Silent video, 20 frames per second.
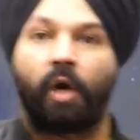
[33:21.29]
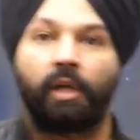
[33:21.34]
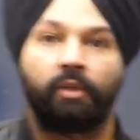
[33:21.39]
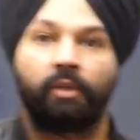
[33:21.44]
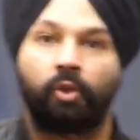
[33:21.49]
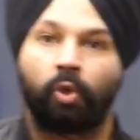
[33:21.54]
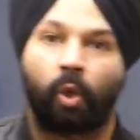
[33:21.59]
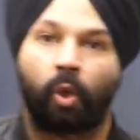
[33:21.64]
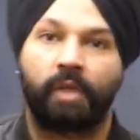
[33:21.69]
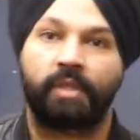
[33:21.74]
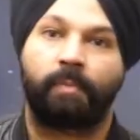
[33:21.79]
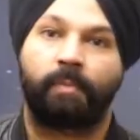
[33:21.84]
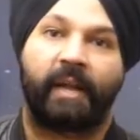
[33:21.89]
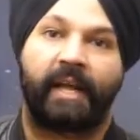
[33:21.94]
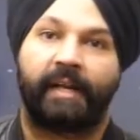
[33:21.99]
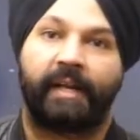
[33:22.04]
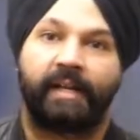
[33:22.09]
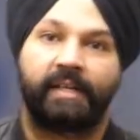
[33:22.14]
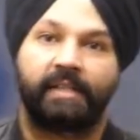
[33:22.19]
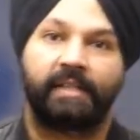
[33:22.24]
on those
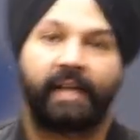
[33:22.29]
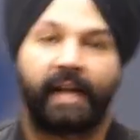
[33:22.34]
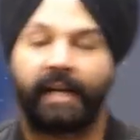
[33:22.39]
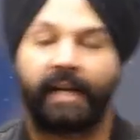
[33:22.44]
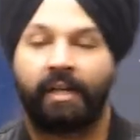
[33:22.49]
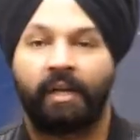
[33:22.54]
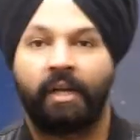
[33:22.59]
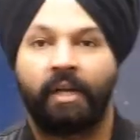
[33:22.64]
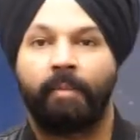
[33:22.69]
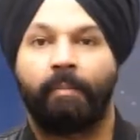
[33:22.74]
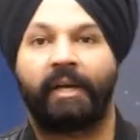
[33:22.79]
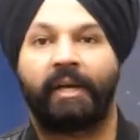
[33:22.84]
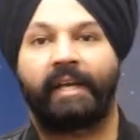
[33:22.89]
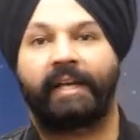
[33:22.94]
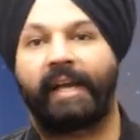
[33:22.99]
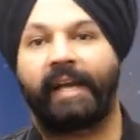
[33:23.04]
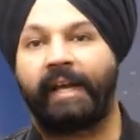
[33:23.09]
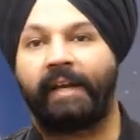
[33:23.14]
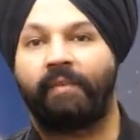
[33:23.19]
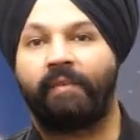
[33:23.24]
planets, right? But
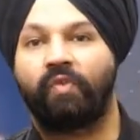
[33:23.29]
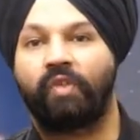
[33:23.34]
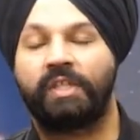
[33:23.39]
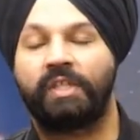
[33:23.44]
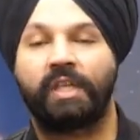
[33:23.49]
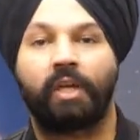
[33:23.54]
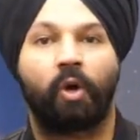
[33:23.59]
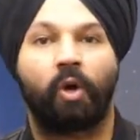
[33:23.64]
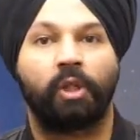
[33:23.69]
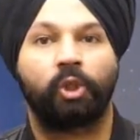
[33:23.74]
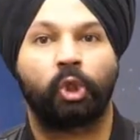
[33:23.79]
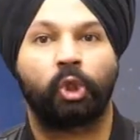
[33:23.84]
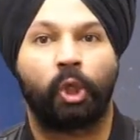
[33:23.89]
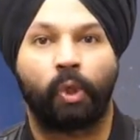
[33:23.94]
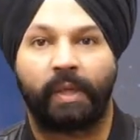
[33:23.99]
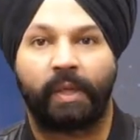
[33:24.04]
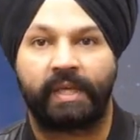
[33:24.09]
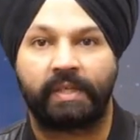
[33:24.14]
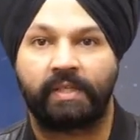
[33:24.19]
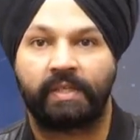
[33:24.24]
again, these are all
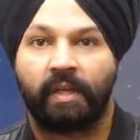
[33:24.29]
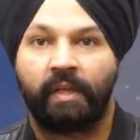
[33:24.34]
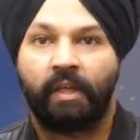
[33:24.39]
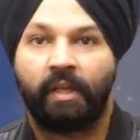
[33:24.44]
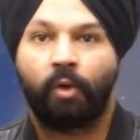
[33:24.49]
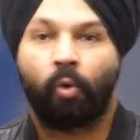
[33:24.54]
theories.